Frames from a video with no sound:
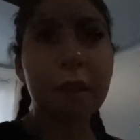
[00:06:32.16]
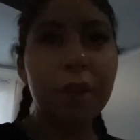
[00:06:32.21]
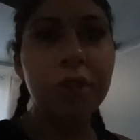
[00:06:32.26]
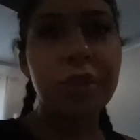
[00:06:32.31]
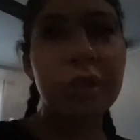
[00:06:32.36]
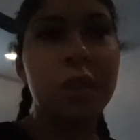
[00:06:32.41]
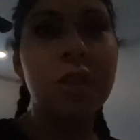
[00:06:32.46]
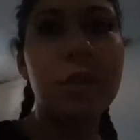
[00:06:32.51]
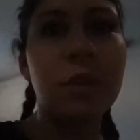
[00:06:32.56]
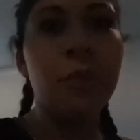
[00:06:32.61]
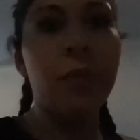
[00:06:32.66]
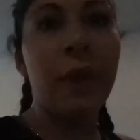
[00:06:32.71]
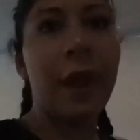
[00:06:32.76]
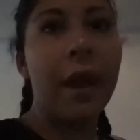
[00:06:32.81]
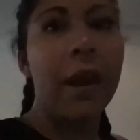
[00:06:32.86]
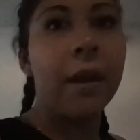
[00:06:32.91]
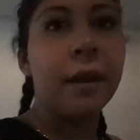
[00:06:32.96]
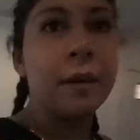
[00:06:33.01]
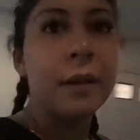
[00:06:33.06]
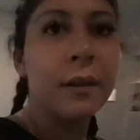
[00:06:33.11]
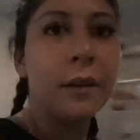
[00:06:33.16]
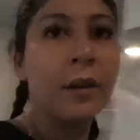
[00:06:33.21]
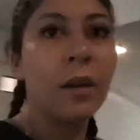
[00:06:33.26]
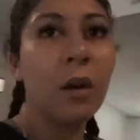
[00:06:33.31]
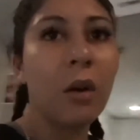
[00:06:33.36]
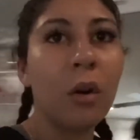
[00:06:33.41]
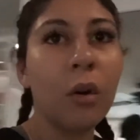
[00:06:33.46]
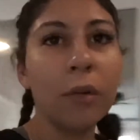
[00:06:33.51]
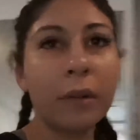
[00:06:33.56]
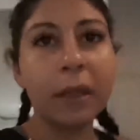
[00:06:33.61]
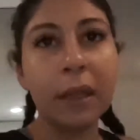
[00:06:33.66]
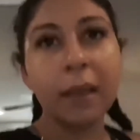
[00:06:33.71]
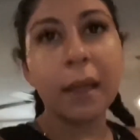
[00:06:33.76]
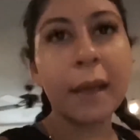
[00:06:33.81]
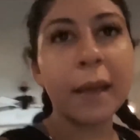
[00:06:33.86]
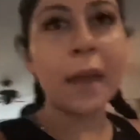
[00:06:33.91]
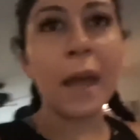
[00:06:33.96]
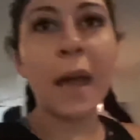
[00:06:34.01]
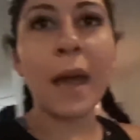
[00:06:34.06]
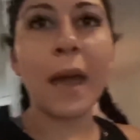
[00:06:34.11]
just ran only
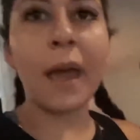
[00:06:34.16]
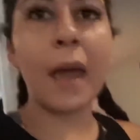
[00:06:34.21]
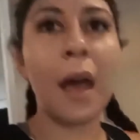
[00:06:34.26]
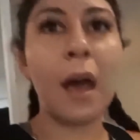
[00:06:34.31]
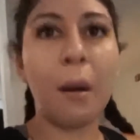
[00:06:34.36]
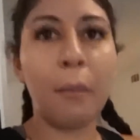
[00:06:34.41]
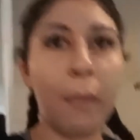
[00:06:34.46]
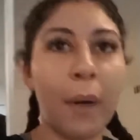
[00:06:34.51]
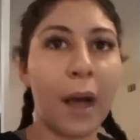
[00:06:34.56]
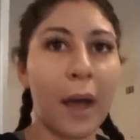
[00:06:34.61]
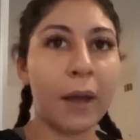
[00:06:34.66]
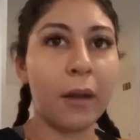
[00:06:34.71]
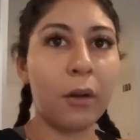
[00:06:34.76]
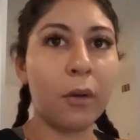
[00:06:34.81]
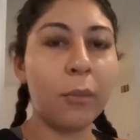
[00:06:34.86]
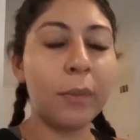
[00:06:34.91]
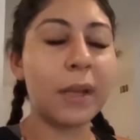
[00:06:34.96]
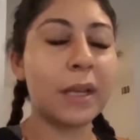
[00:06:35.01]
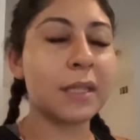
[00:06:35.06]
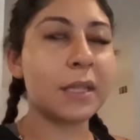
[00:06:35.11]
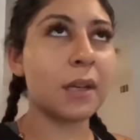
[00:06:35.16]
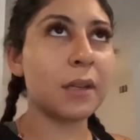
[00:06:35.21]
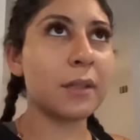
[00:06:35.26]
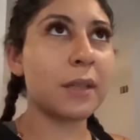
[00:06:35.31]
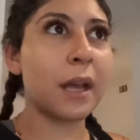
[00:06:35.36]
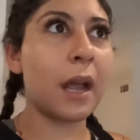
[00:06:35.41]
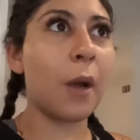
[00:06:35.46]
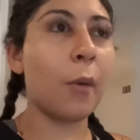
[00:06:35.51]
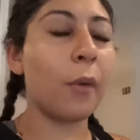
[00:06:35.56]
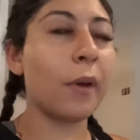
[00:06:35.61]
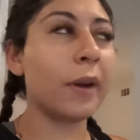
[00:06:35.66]
like a mile because I was like, I